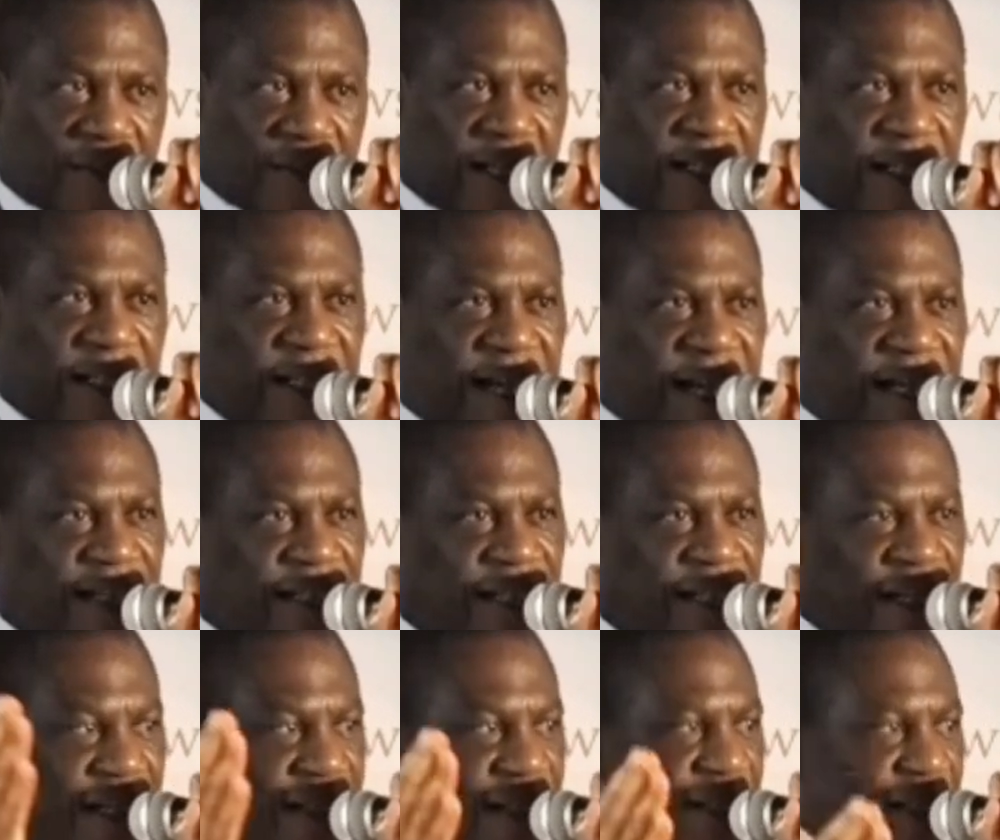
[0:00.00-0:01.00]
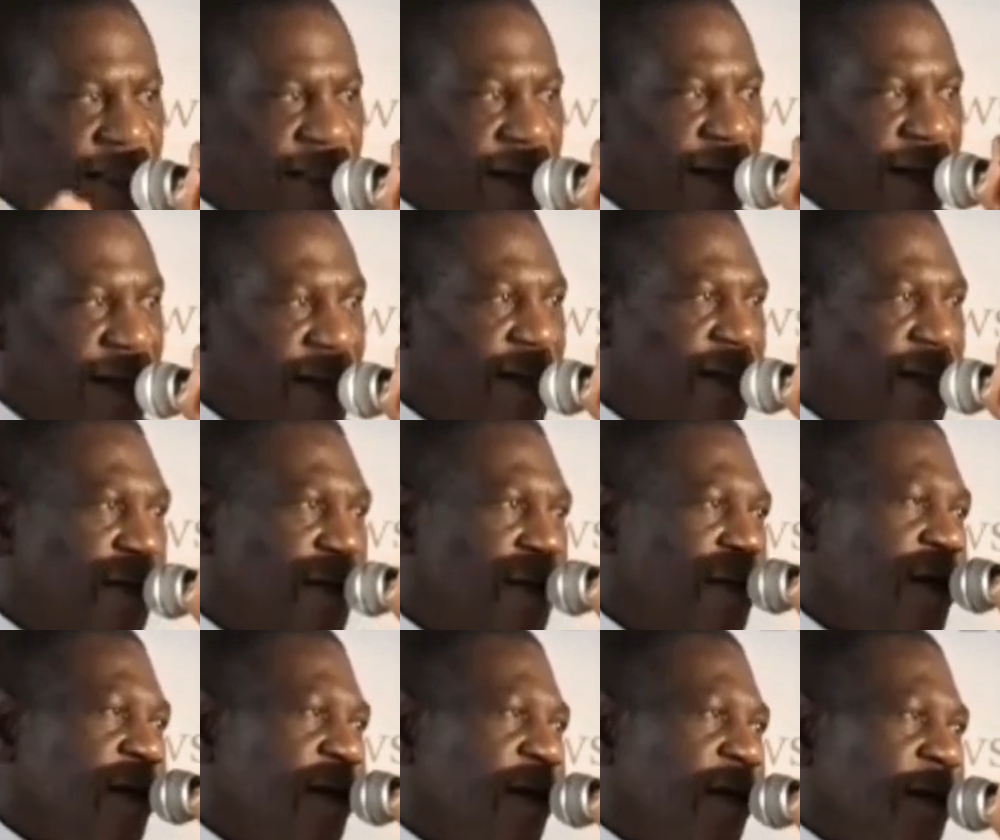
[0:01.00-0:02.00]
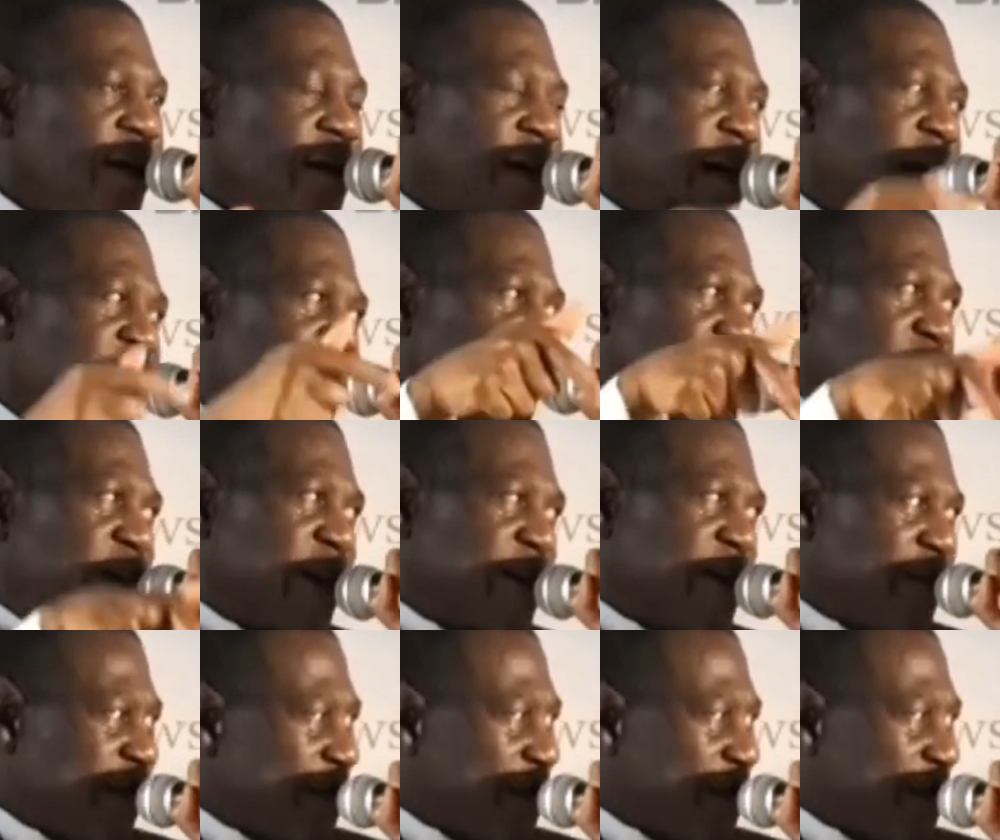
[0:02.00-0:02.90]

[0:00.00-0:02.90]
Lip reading: But in 1983, I became